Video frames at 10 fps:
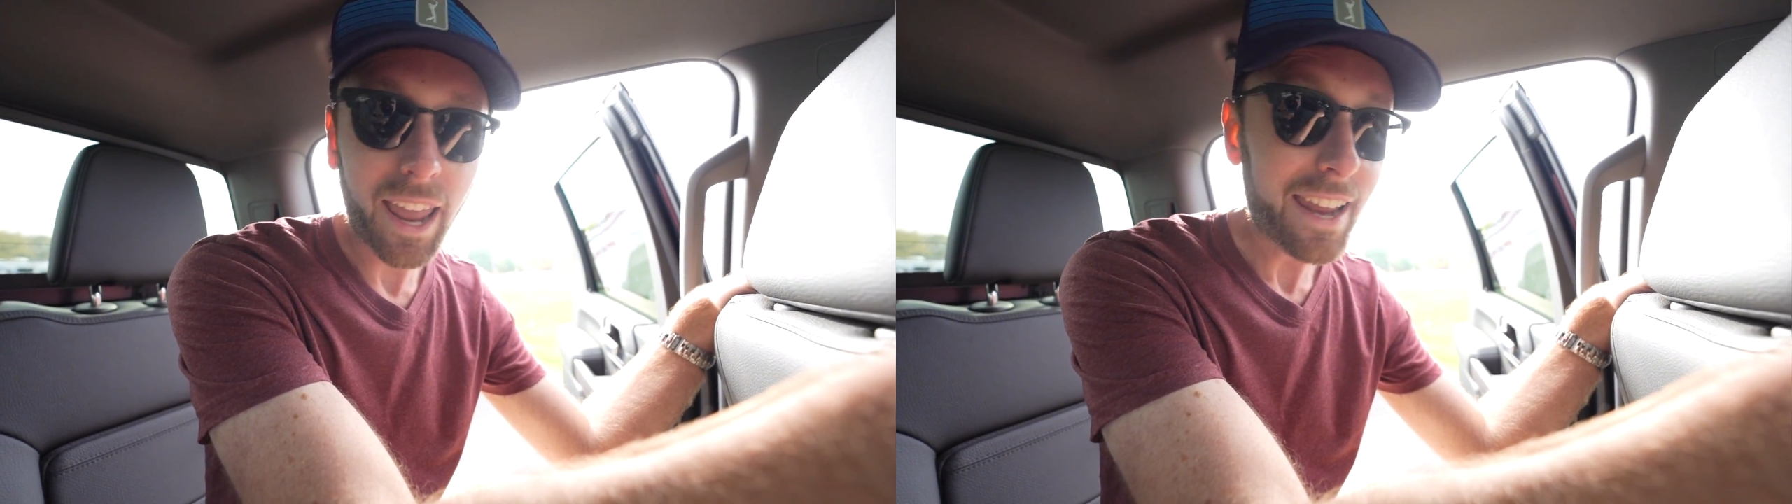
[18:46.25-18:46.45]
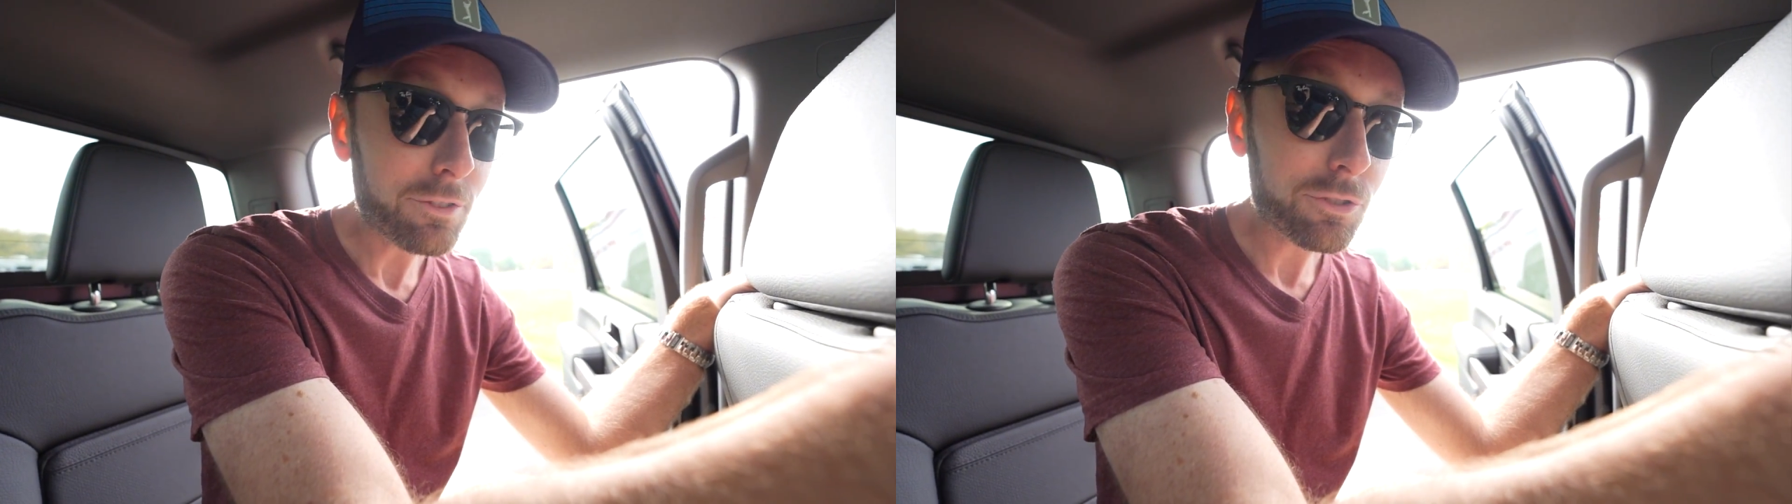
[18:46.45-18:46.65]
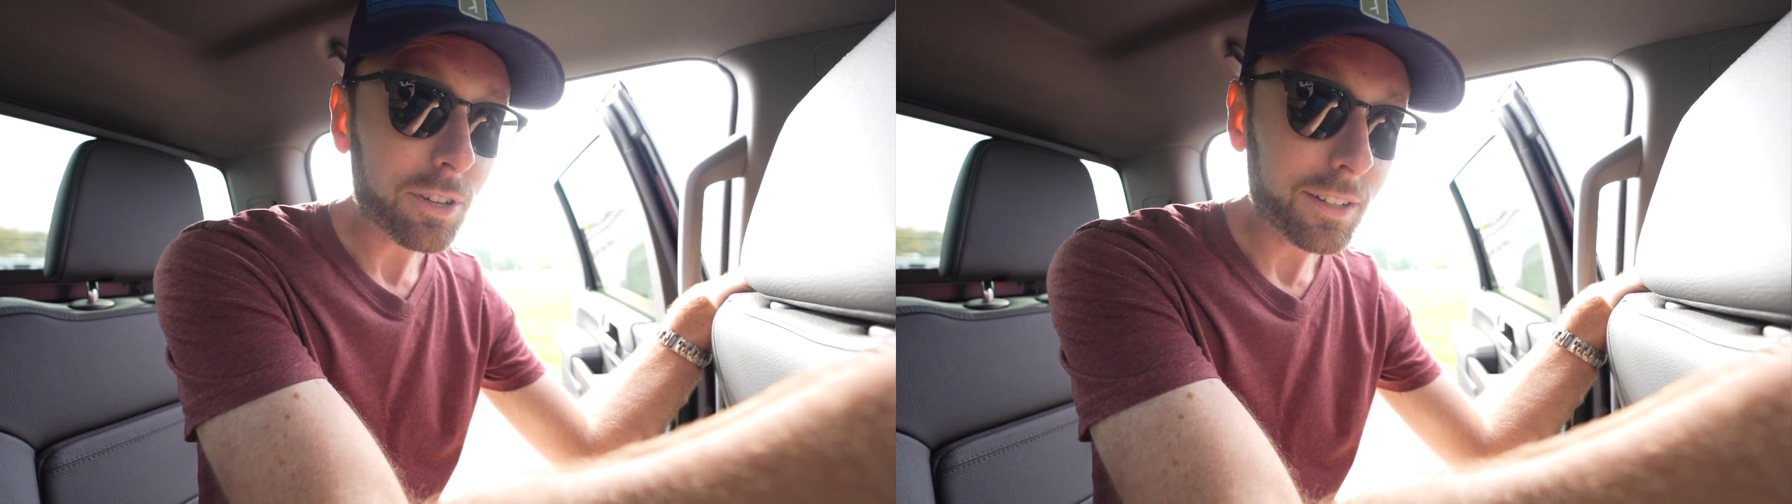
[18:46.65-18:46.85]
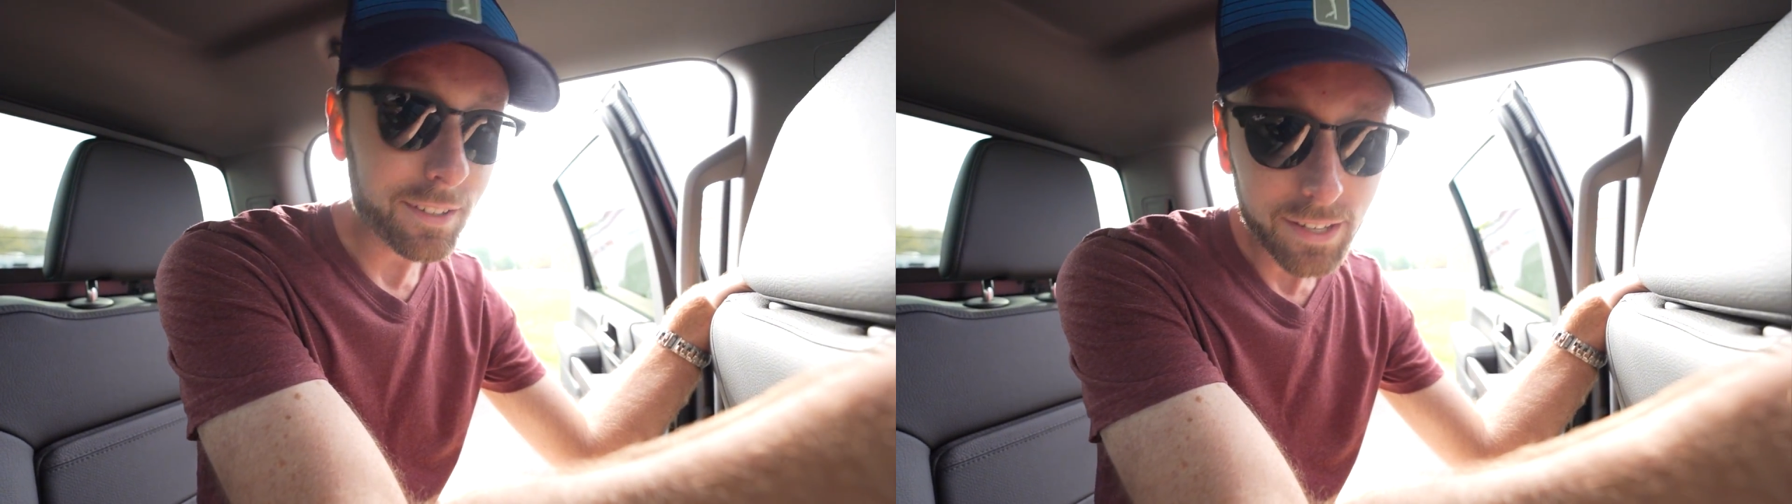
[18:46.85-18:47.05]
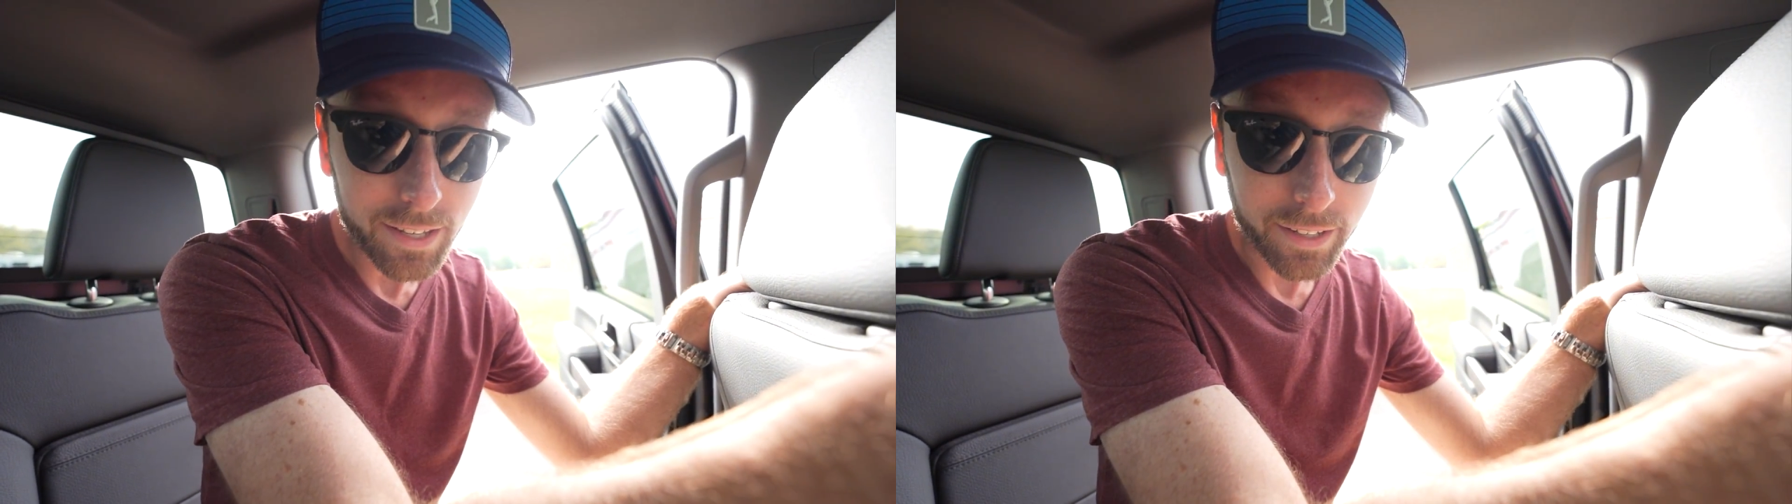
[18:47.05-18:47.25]

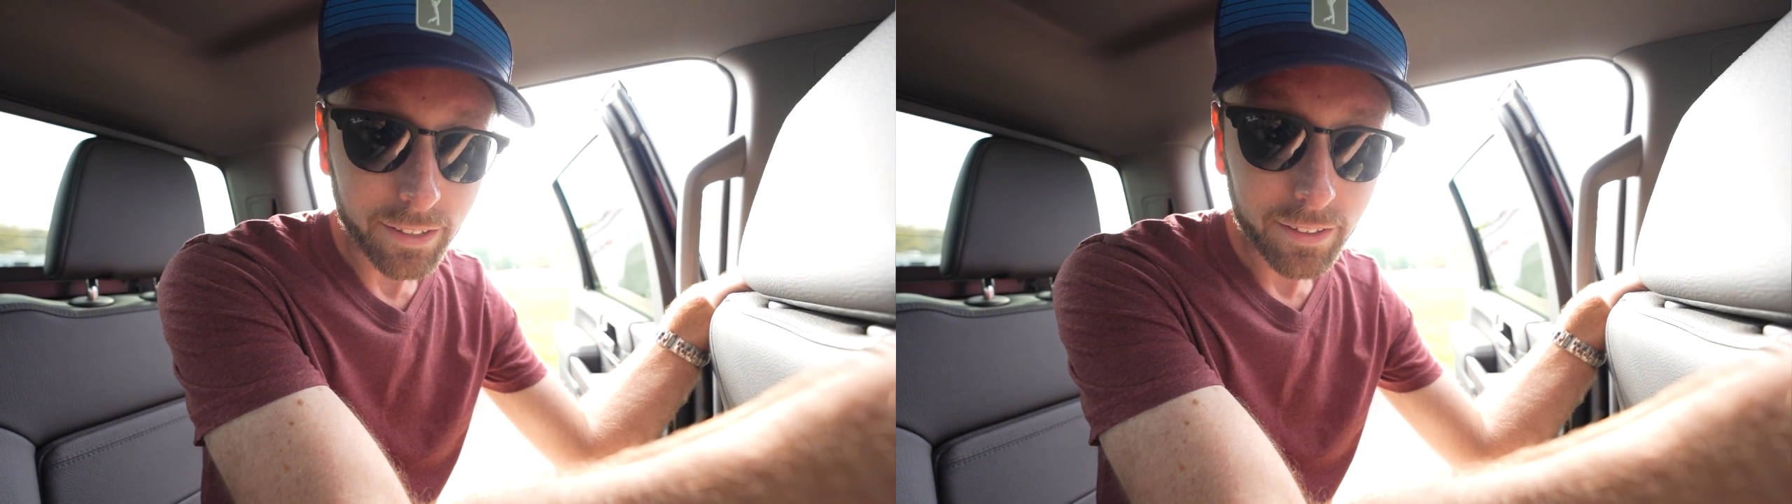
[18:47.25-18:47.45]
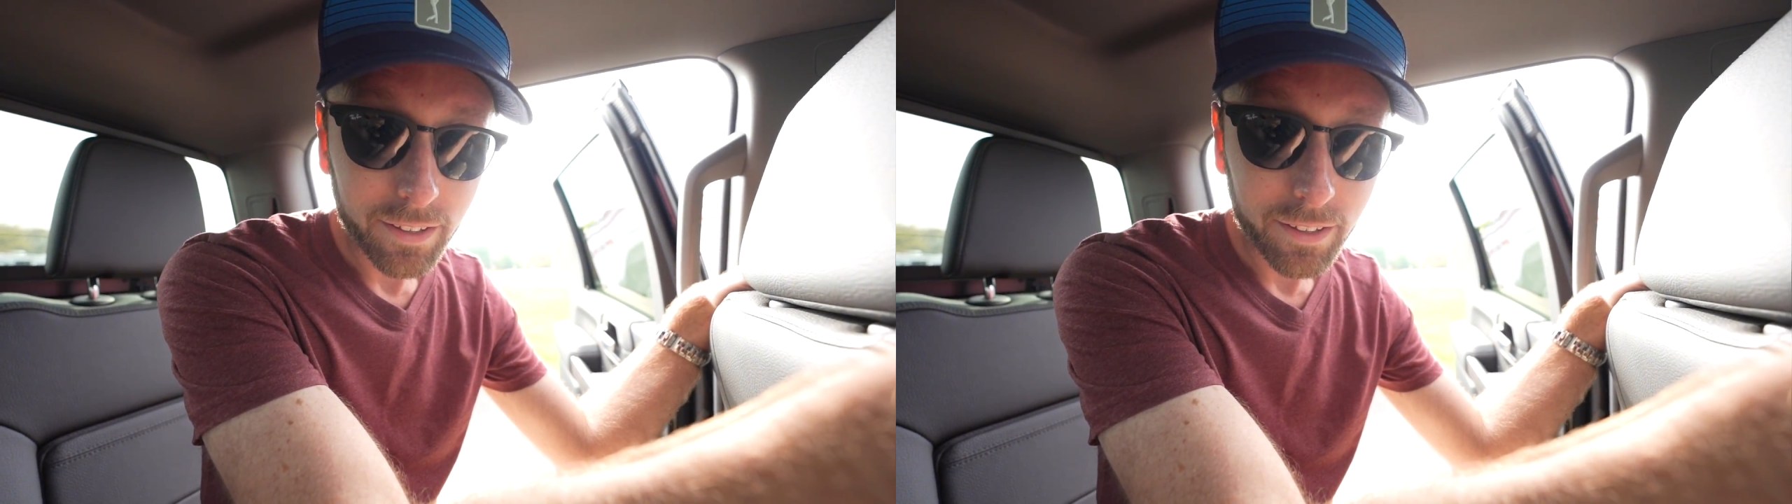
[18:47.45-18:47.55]
HD.